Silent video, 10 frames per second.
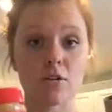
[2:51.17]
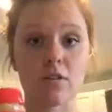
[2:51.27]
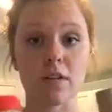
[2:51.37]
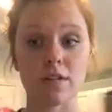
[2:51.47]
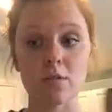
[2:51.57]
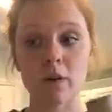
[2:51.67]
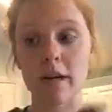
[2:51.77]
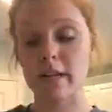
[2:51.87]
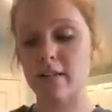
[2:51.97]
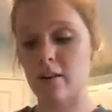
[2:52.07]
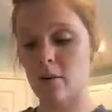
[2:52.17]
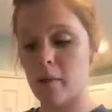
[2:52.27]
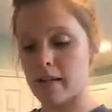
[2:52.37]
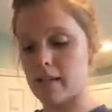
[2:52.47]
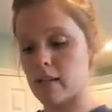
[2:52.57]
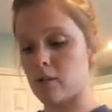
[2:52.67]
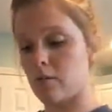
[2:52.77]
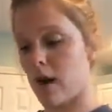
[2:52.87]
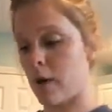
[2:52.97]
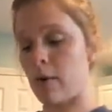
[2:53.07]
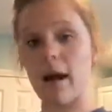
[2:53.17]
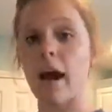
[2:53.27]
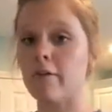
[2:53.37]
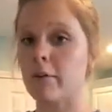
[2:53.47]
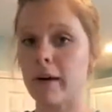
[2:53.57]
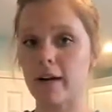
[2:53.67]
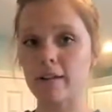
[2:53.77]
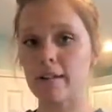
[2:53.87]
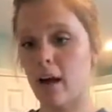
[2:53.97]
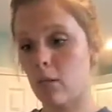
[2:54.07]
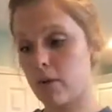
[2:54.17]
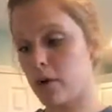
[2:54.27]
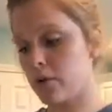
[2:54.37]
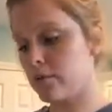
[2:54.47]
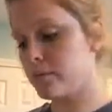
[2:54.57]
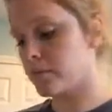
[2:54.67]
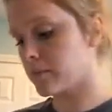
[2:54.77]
So this is where it gets a little messy. You might want to have your parents help you.